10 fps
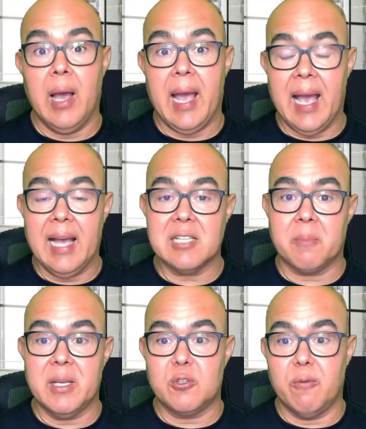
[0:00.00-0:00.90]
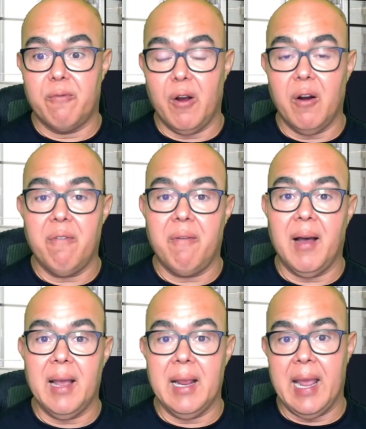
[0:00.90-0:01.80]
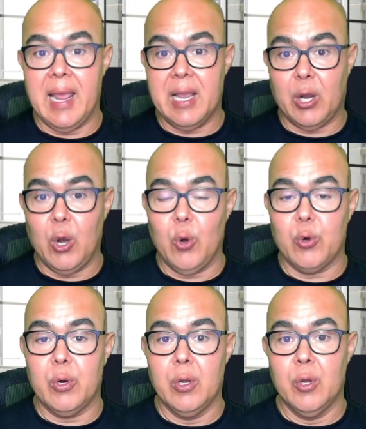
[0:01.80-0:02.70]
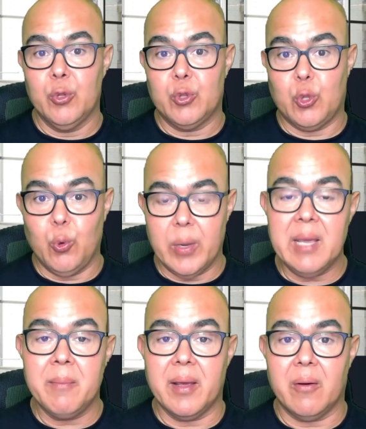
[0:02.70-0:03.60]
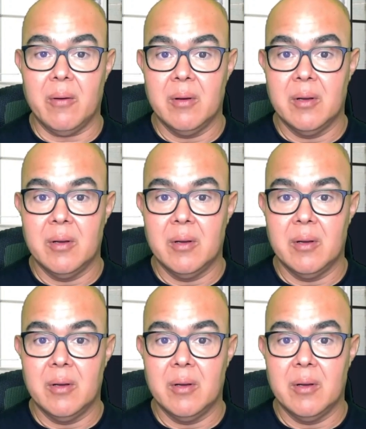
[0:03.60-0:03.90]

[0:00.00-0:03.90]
ask me to verify a code through email